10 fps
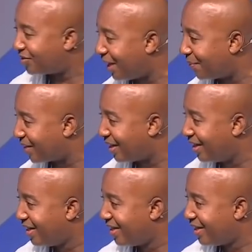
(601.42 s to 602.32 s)
something
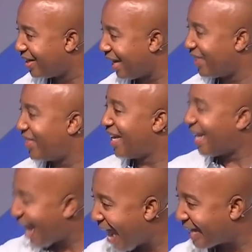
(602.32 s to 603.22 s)
and
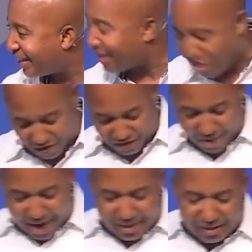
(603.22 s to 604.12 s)
then acting on it, right?